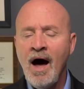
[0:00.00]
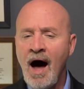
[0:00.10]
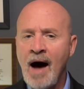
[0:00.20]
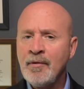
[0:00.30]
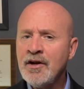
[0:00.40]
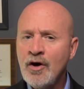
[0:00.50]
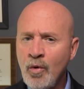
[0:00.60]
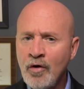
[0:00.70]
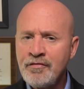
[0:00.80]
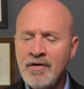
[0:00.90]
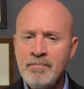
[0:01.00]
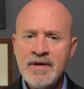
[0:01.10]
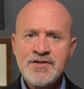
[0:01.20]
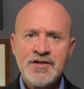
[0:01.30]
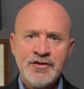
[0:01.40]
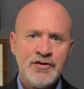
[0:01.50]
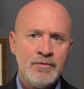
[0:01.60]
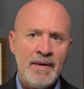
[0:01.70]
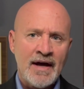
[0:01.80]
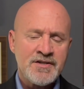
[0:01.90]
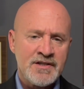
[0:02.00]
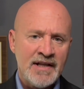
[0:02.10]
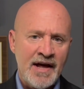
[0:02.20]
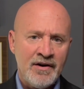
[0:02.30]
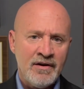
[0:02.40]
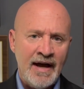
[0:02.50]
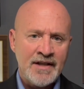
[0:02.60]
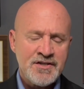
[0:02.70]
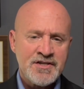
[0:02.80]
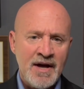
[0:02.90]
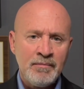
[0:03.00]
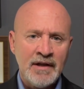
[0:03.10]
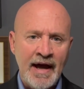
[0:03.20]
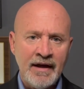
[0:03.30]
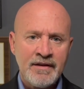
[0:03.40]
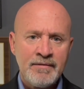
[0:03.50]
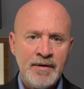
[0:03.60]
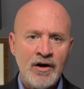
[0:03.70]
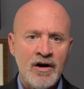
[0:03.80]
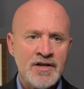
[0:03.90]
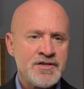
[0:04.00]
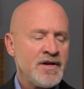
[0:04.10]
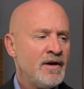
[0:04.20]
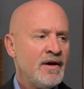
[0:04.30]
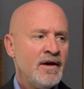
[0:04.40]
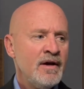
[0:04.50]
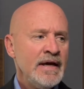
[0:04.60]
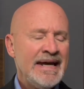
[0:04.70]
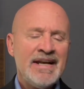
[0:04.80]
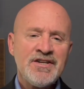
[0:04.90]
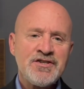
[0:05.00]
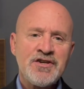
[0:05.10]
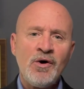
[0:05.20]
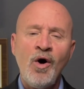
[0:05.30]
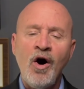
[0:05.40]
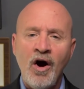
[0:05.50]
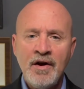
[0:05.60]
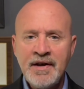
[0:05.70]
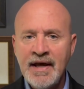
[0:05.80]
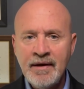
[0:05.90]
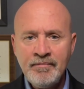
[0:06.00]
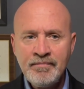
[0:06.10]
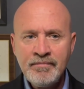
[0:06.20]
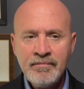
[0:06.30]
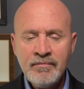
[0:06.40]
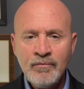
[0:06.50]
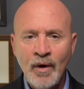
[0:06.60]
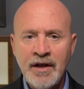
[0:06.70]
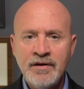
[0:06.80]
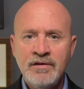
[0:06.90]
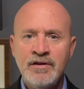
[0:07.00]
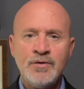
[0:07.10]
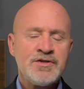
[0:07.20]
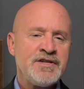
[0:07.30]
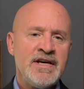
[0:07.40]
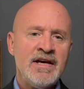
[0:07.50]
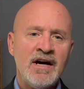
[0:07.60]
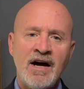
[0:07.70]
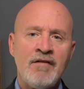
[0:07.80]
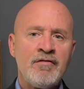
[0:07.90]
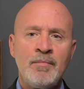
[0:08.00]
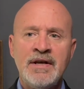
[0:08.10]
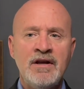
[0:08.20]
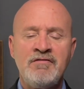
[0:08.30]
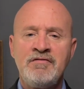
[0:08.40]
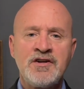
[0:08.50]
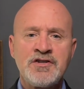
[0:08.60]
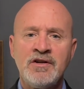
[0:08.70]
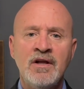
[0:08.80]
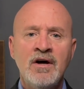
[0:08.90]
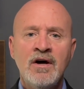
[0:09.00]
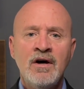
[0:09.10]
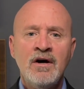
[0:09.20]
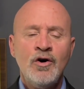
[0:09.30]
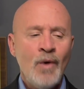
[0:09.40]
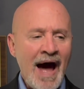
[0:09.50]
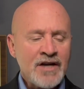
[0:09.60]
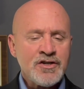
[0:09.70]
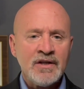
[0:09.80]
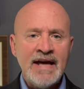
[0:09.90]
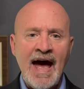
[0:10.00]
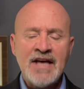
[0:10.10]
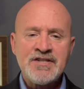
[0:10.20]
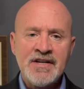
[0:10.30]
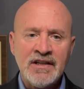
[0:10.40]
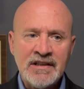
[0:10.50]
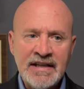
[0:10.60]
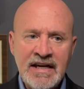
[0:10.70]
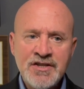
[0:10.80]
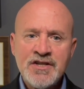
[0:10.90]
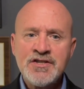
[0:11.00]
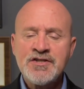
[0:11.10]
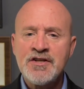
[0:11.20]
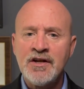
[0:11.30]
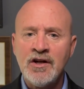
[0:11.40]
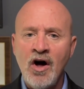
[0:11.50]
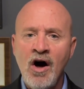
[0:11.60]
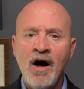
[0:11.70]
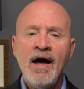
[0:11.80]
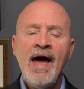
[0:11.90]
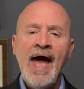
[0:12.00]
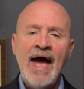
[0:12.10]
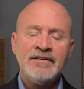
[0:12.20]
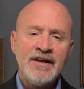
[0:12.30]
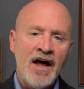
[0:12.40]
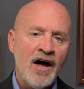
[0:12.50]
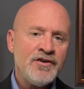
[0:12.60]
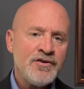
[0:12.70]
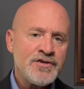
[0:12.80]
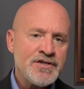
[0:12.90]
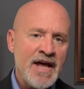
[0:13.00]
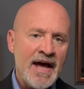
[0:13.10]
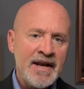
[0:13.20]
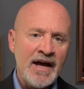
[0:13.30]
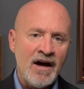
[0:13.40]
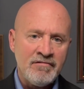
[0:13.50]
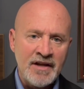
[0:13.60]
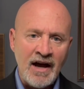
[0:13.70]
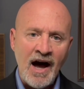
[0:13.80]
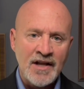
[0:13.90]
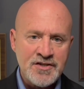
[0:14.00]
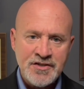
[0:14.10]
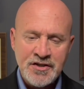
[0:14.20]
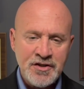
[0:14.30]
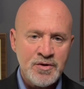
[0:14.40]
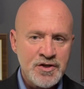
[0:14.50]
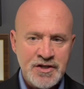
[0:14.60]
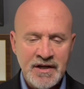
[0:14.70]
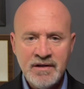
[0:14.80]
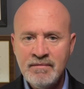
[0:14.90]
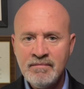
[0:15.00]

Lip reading: I'm going to quote from Ms. Dubeck's letter at some length because it is so heartening when you see a government official who actually has an allegiance to the law and an understanding of the Constitution,